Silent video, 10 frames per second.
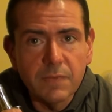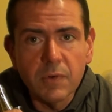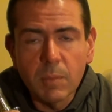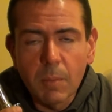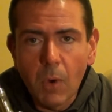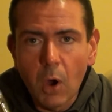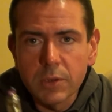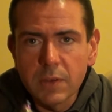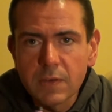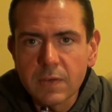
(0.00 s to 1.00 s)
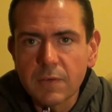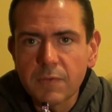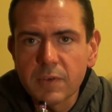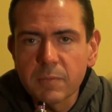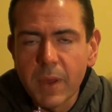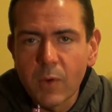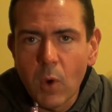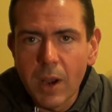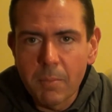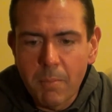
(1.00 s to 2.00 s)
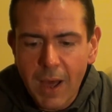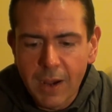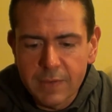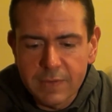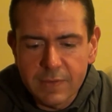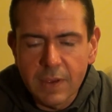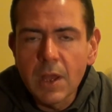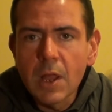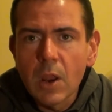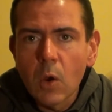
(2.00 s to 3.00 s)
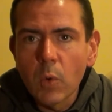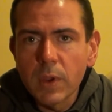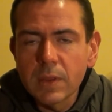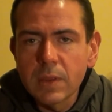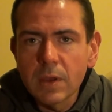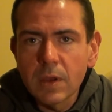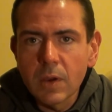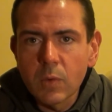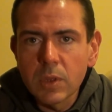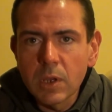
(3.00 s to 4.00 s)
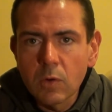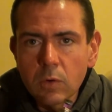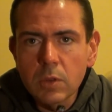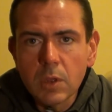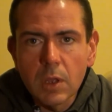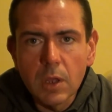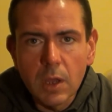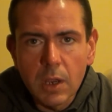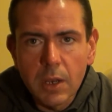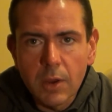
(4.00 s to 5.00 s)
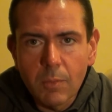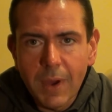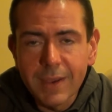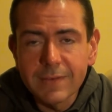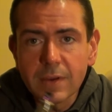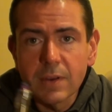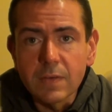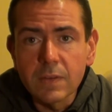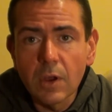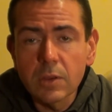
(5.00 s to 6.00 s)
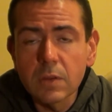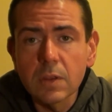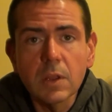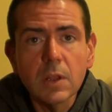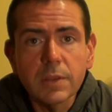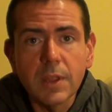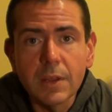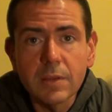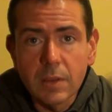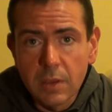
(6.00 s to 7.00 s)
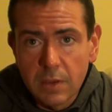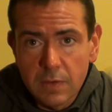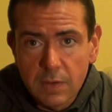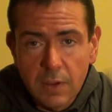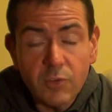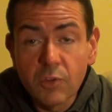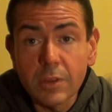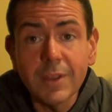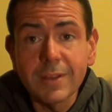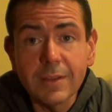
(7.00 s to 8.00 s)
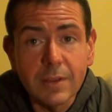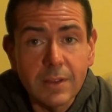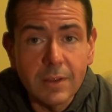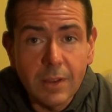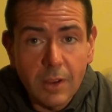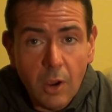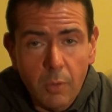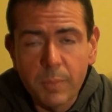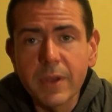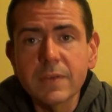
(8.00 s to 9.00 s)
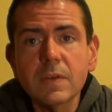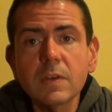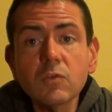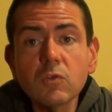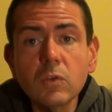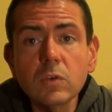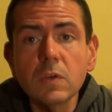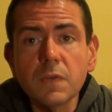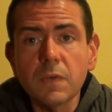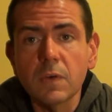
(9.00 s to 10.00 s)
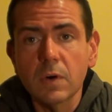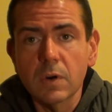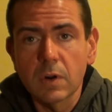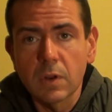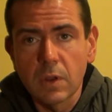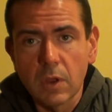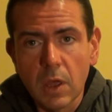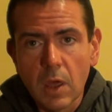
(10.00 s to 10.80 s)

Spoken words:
from a mod if it's well balanced with a good Clearomizer is not that easy, it's not that complex, and is good for